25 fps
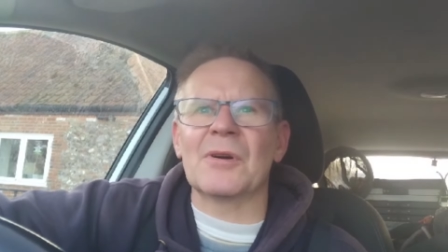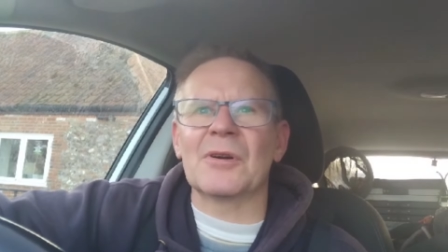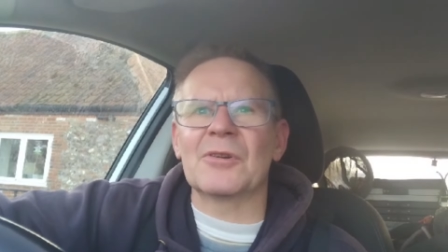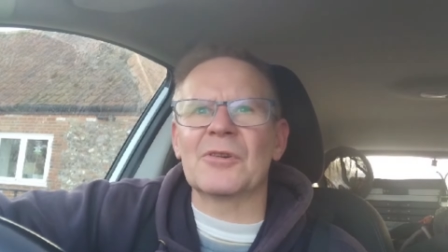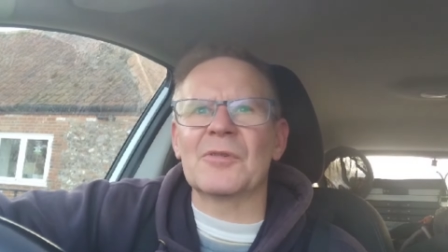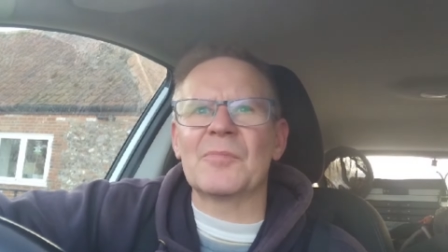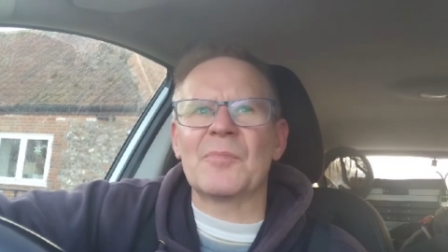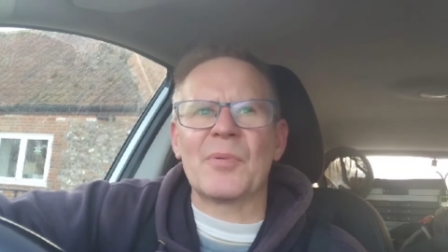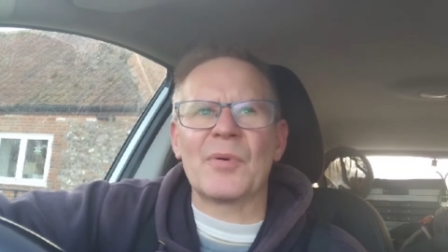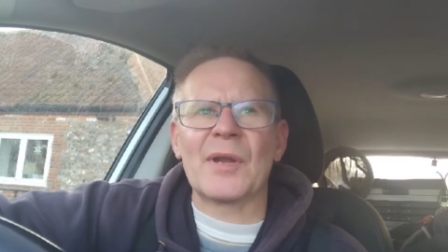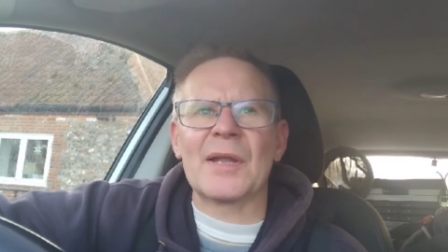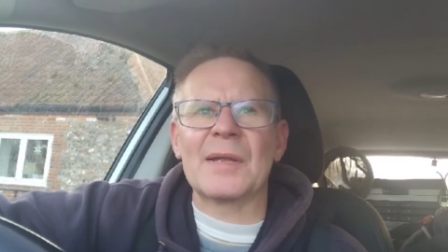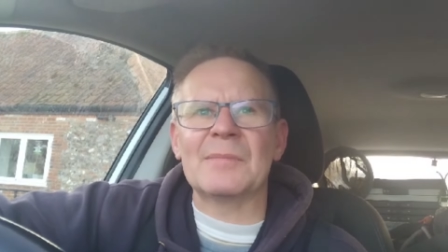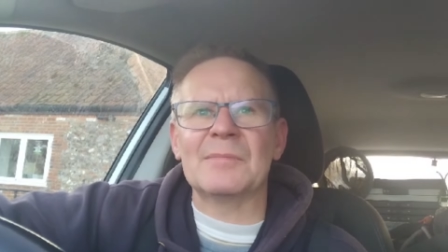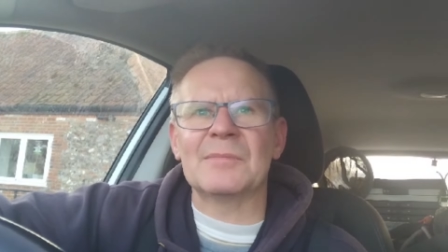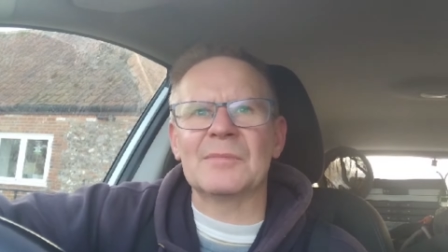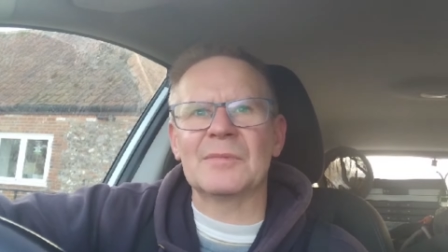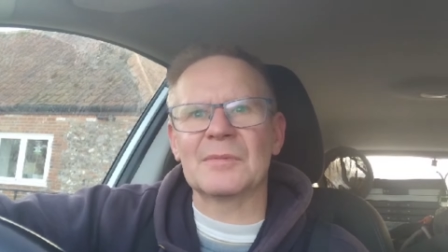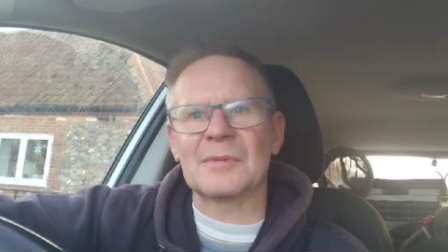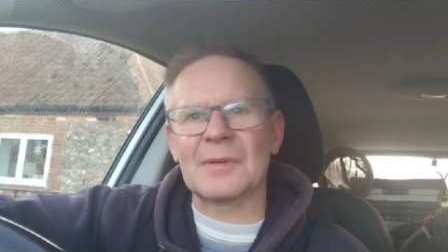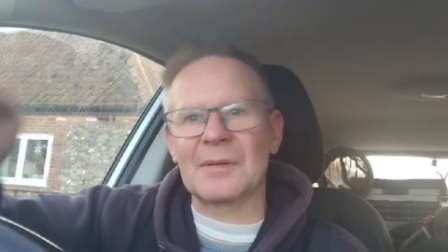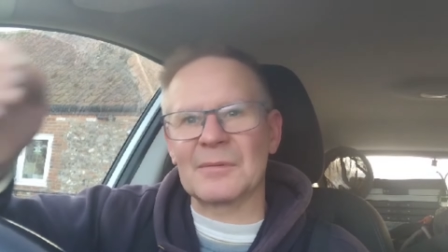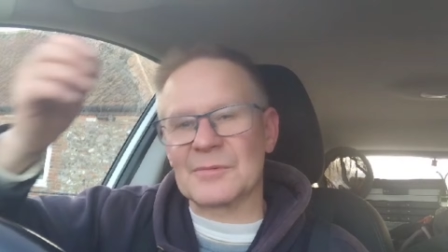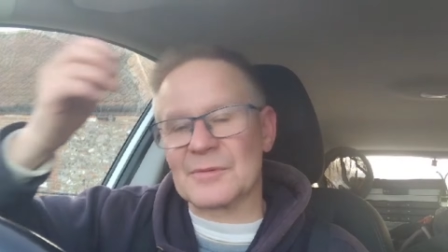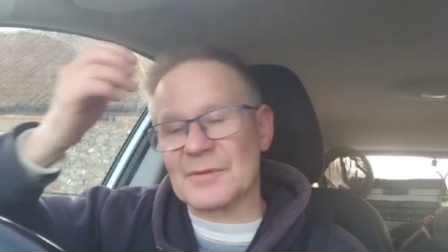A good
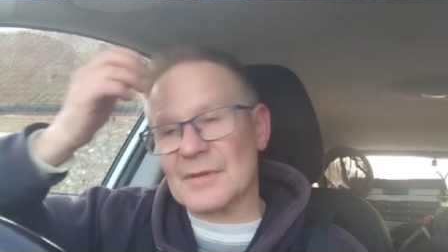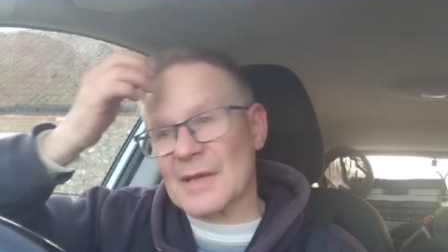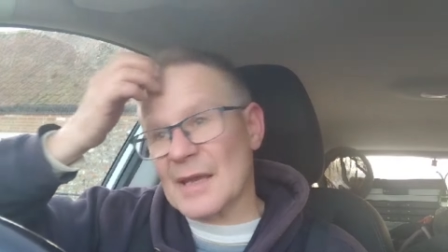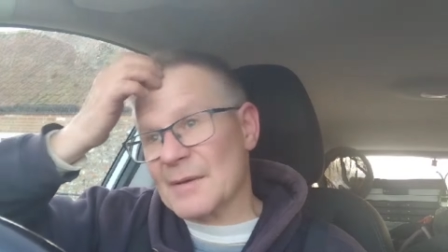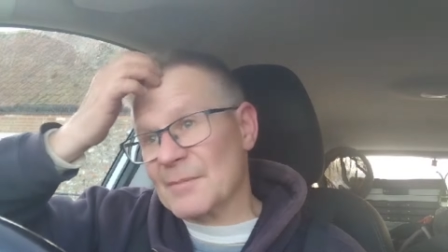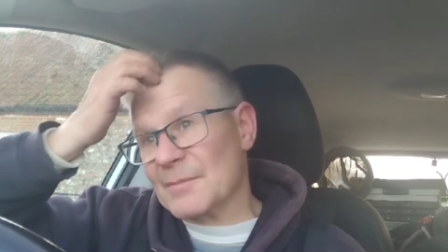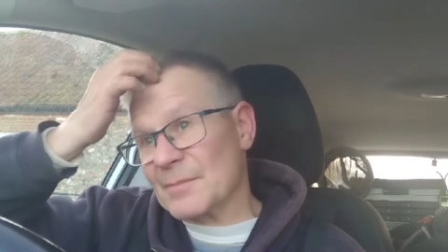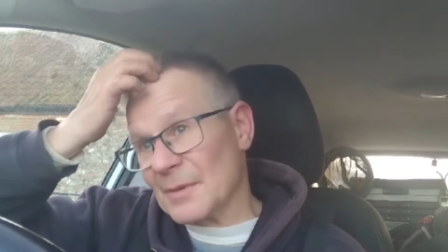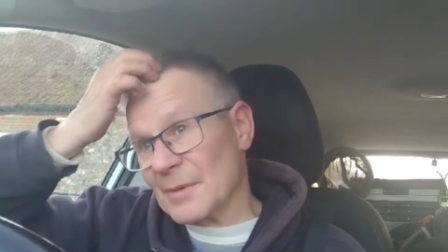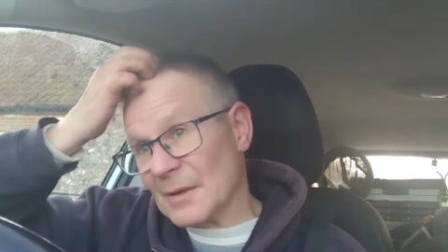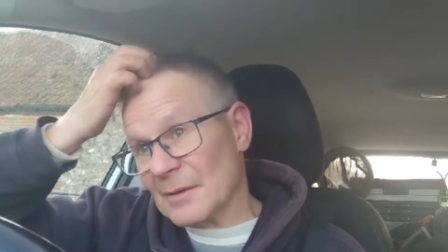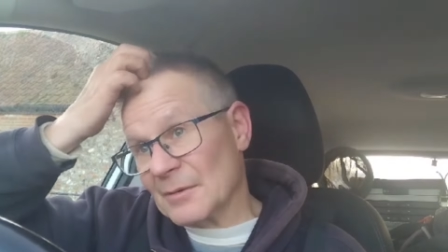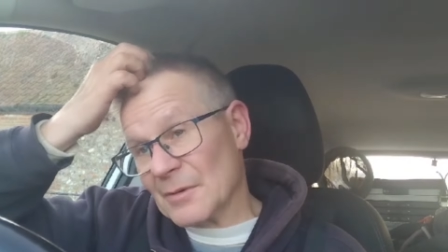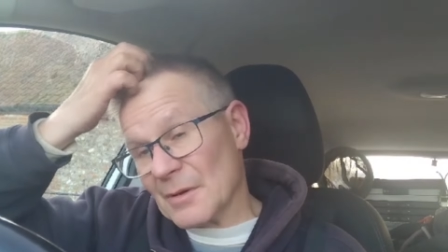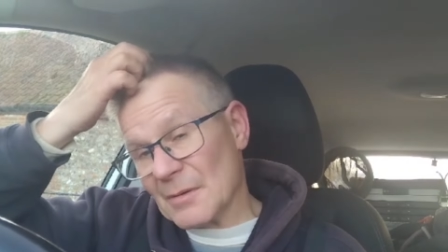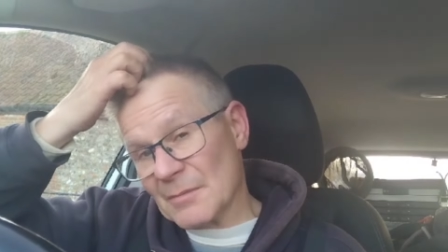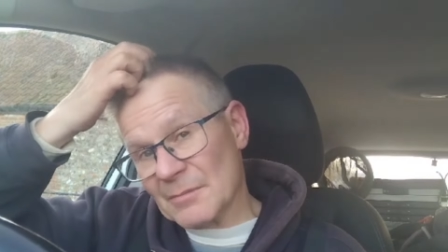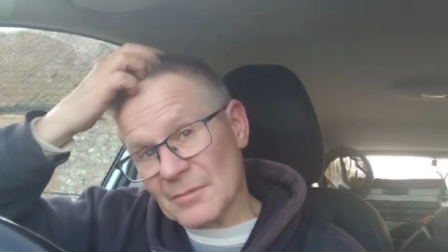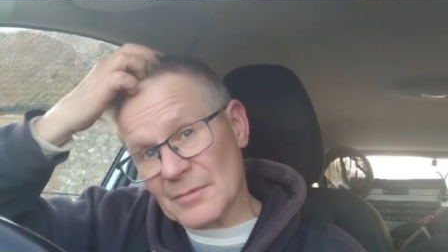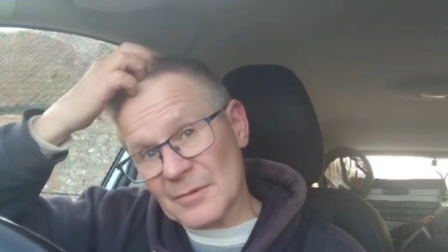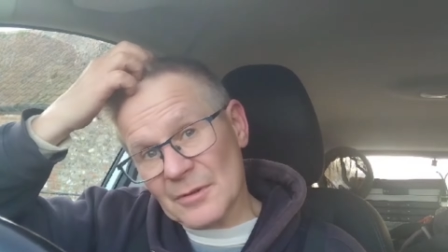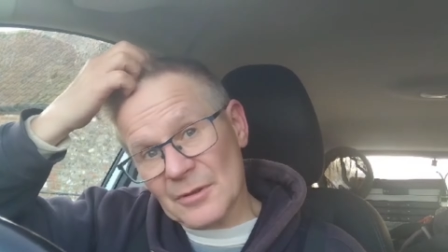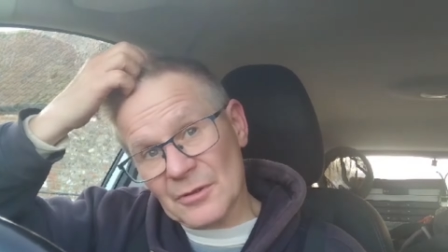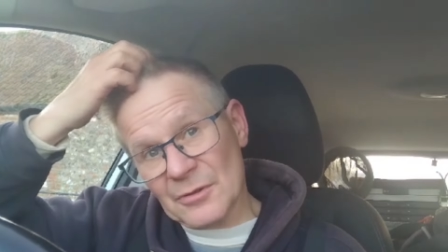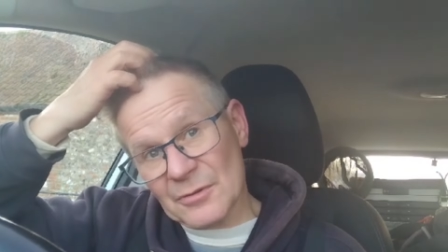bream, I would say a
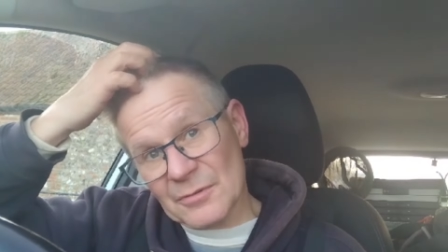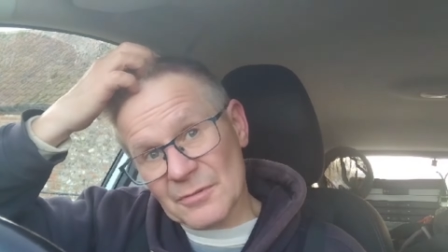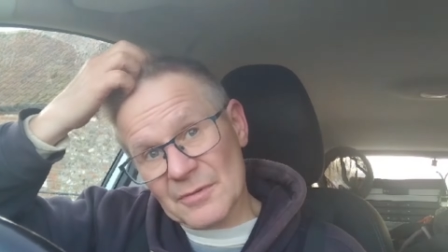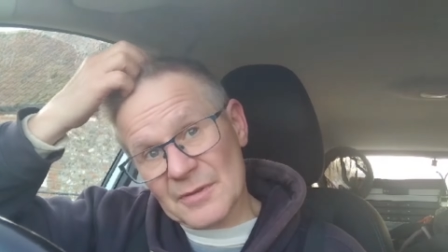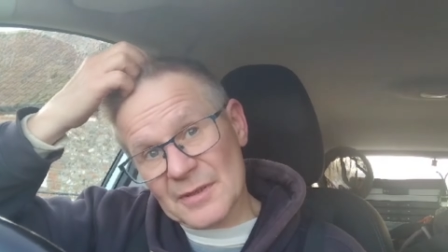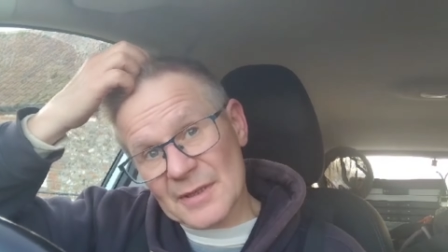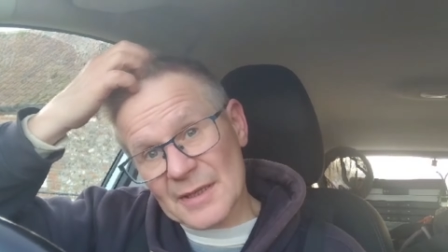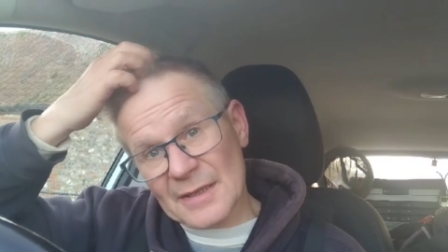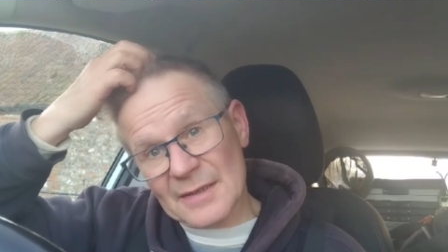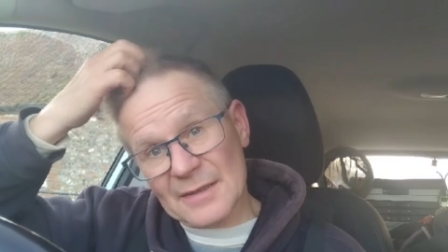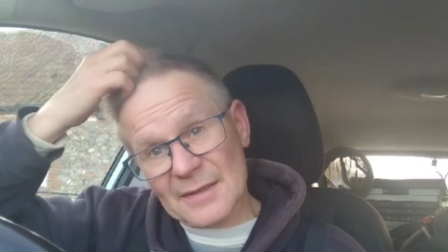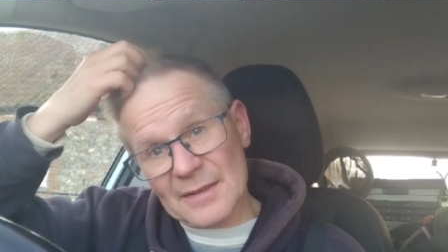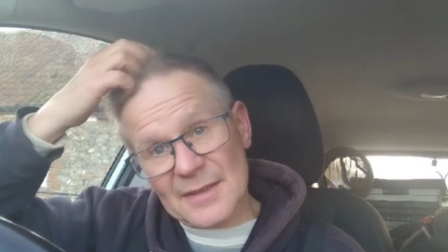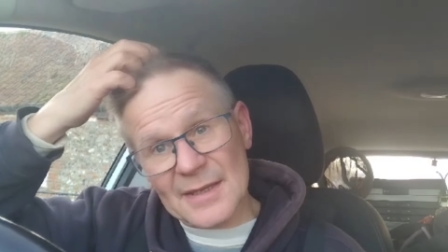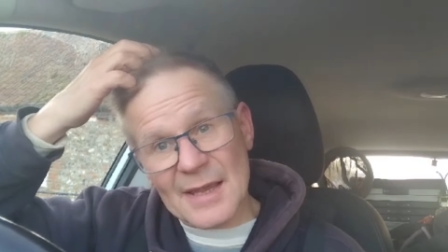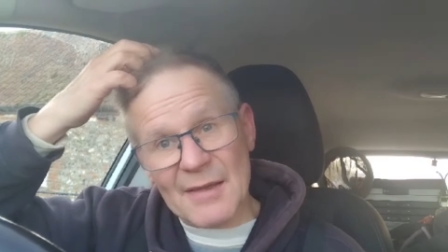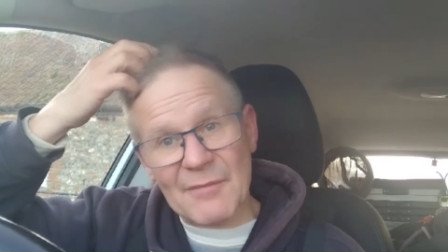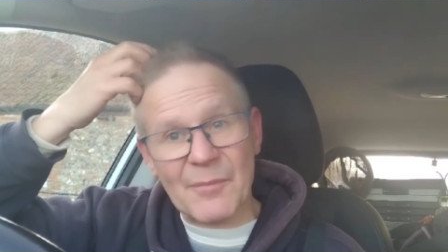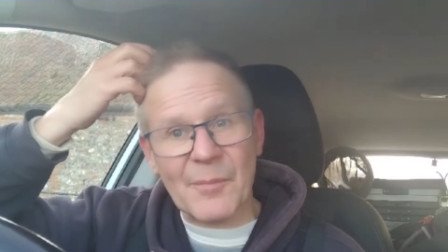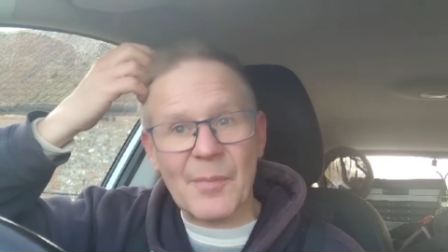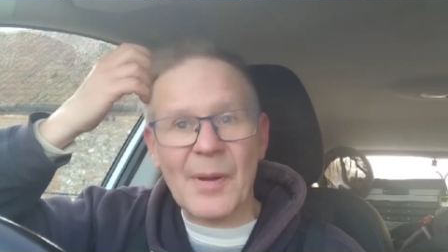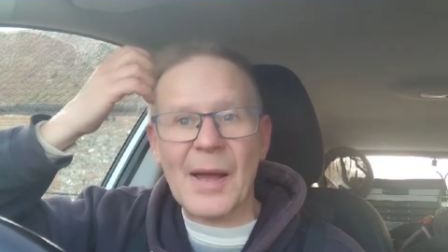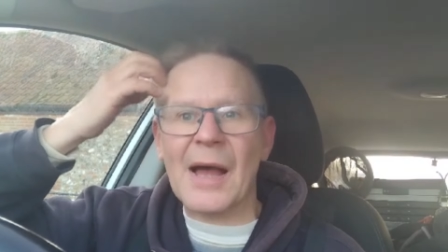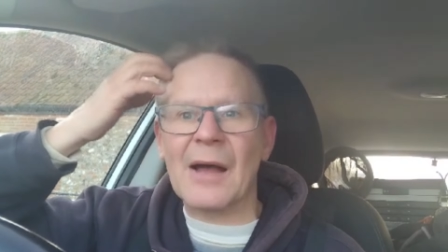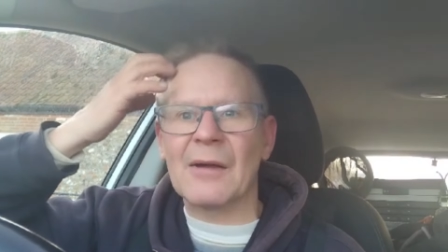good £6 to
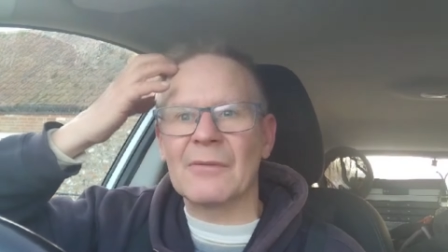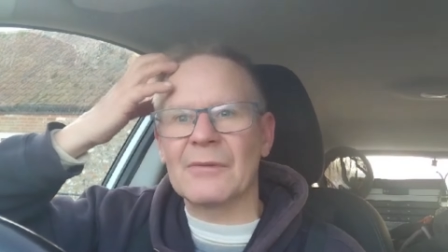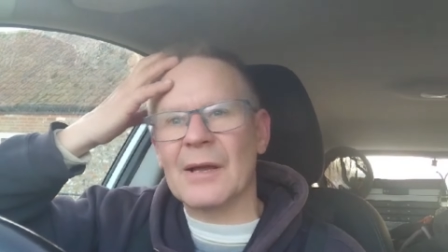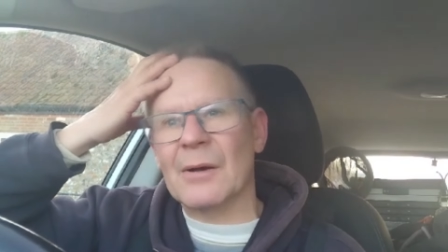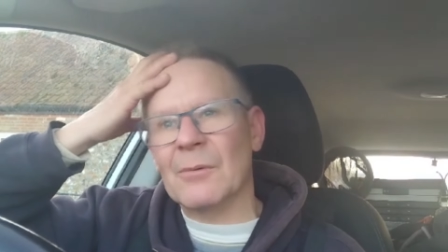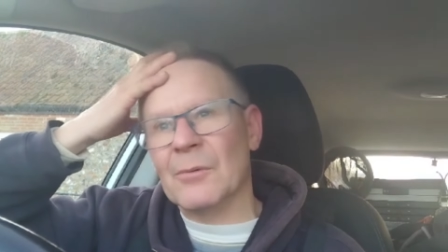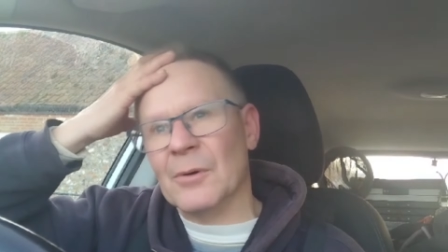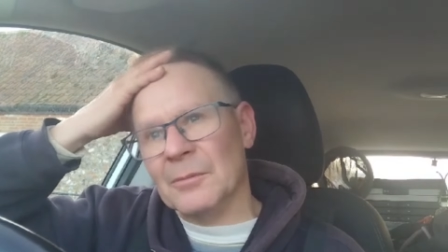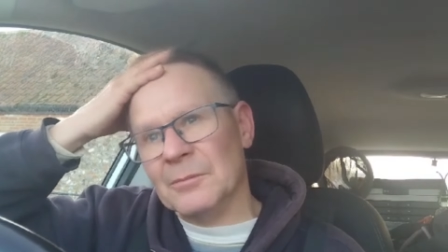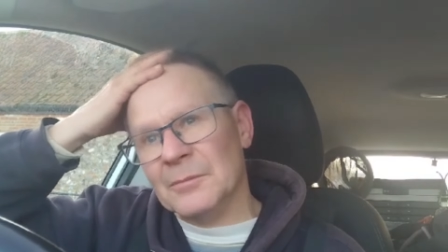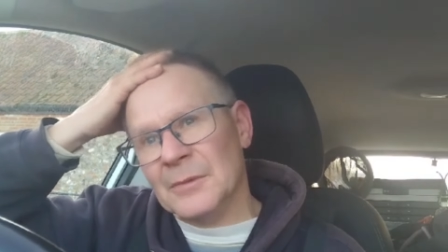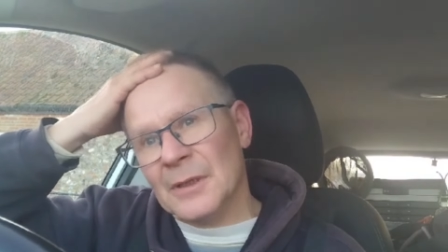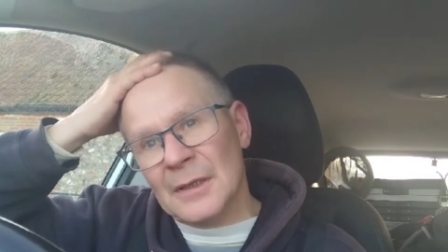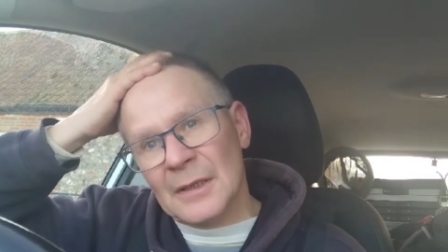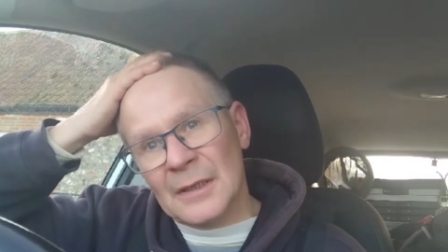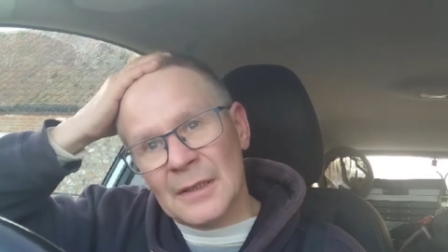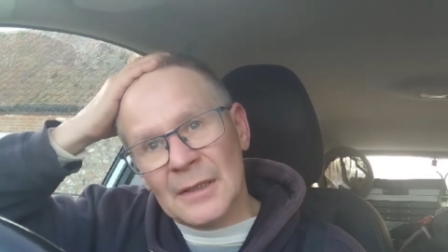£7 that one.